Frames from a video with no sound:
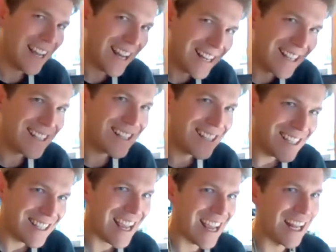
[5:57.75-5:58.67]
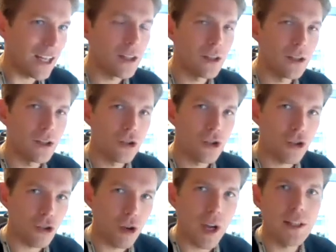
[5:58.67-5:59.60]
Instead,
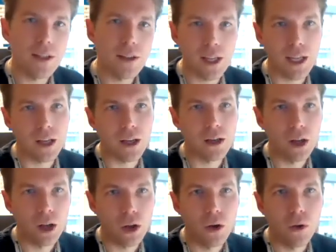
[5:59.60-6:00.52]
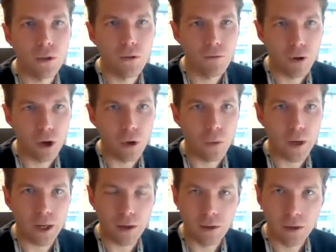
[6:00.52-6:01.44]
try to think along the
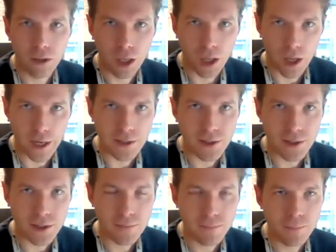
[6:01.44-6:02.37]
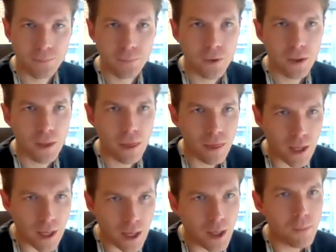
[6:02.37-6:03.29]
following lines. Think